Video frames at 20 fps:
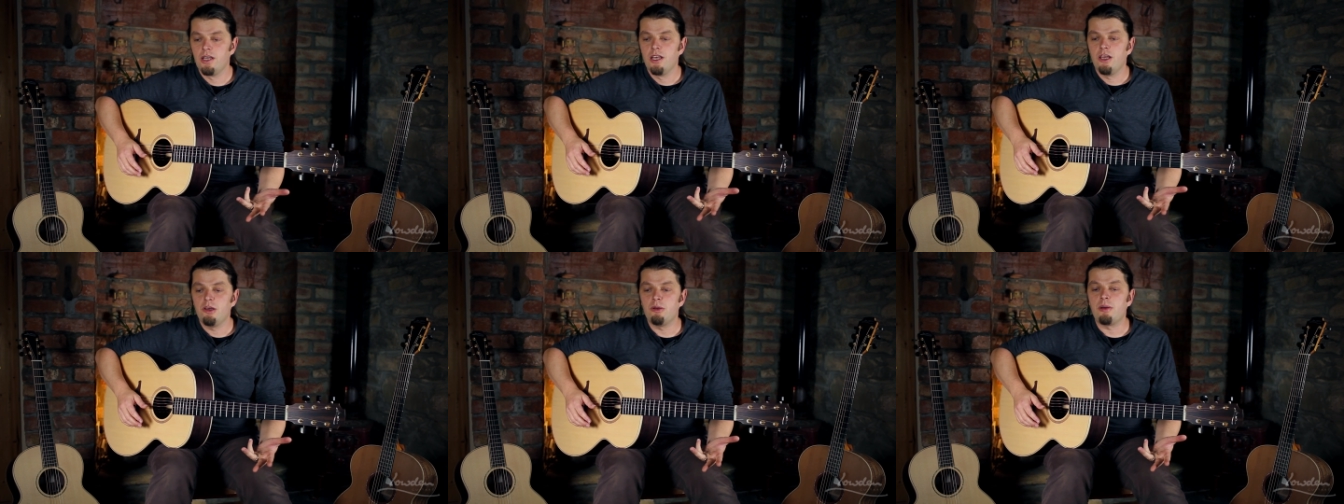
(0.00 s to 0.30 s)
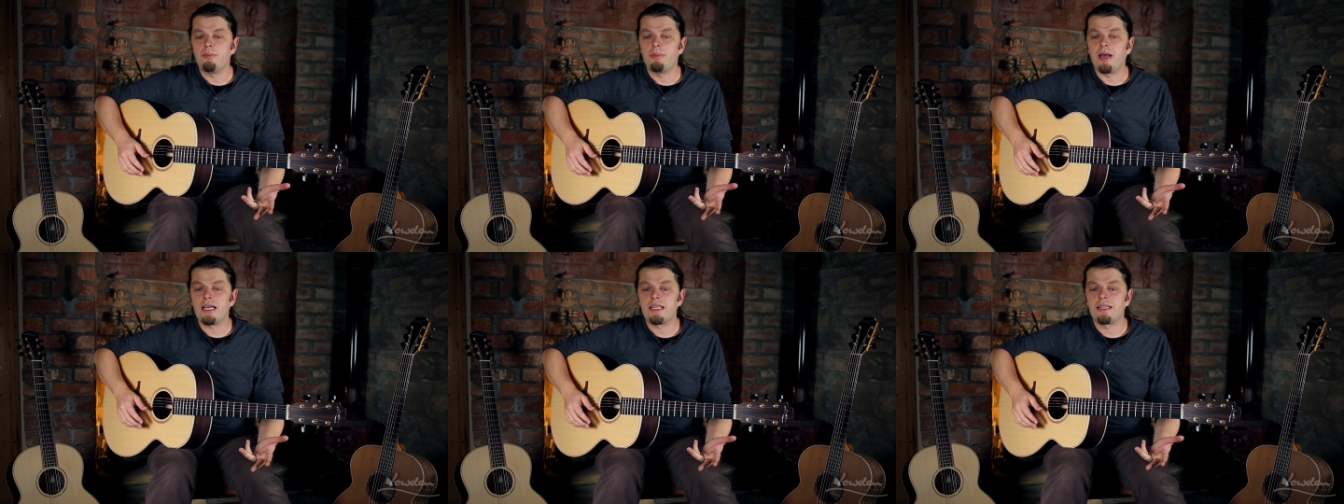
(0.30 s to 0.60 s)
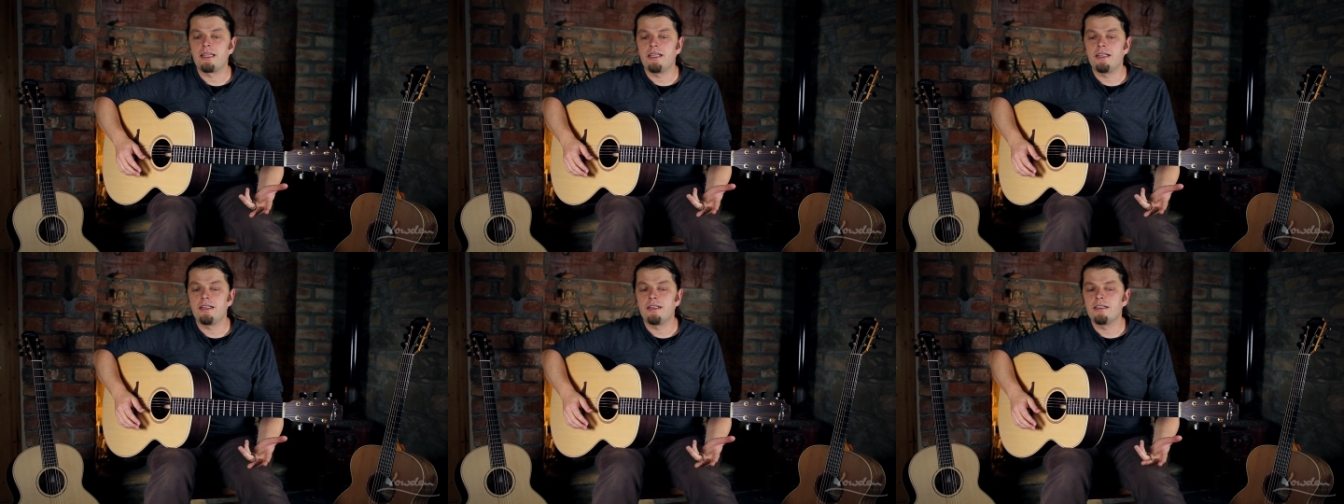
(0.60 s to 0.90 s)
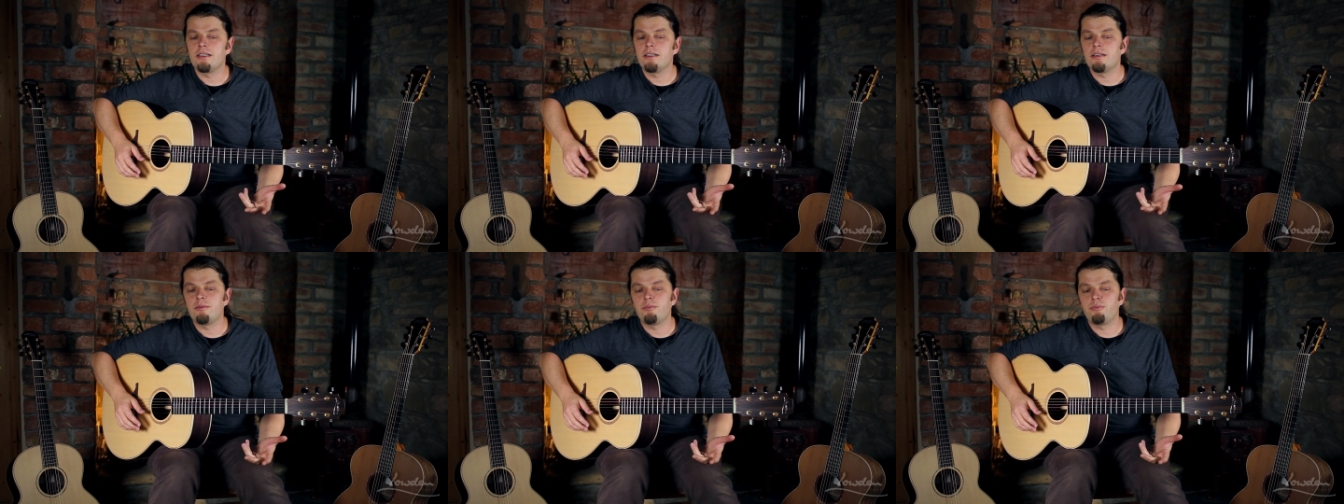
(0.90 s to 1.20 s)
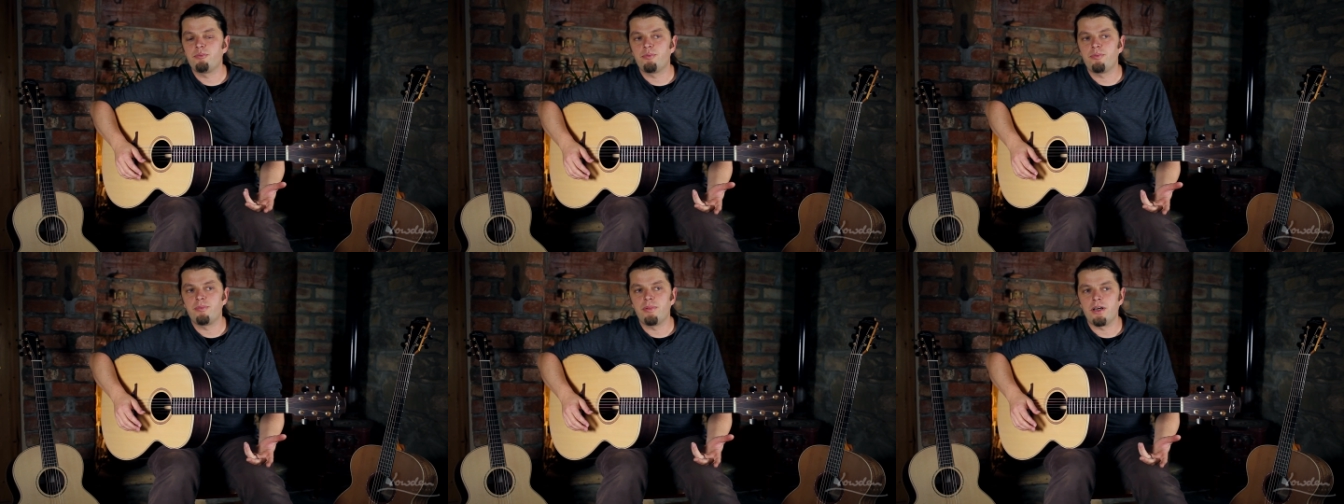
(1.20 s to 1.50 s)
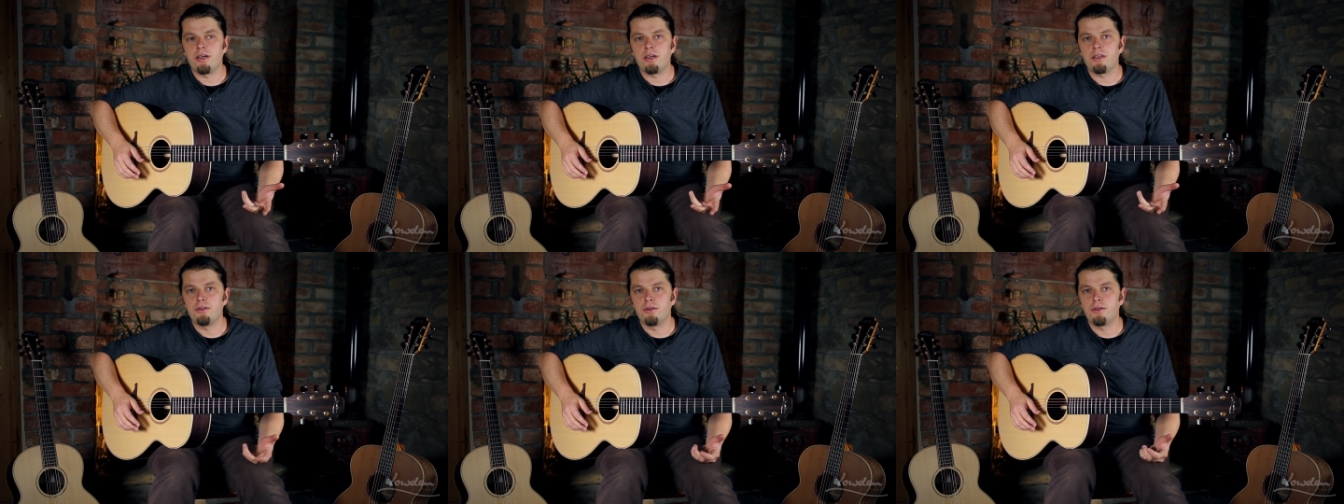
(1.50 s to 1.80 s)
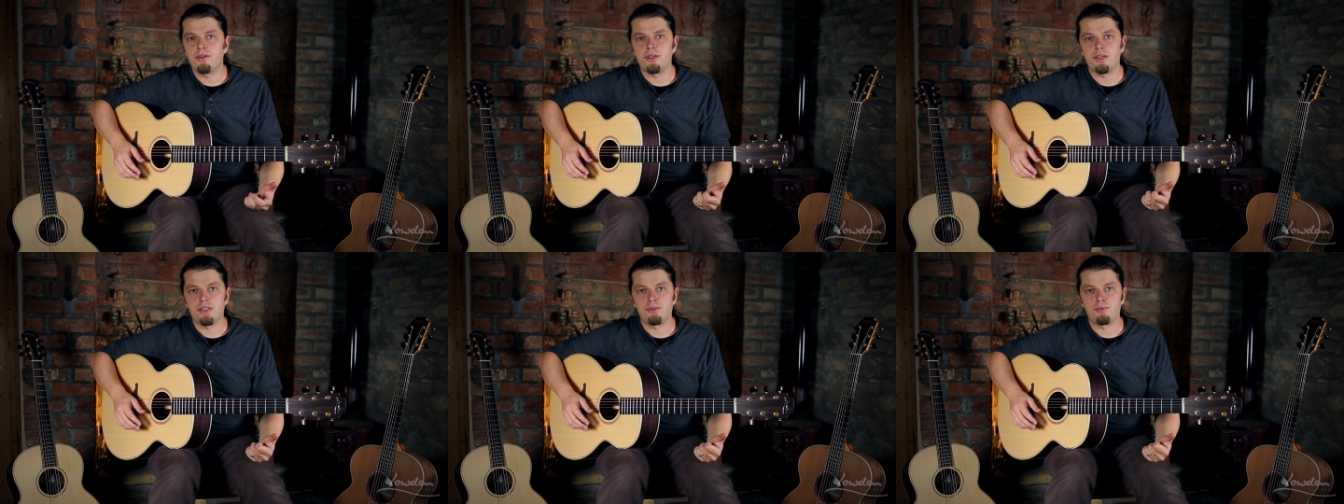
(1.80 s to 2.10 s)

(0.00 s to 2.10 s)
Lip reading: Back then, luthiers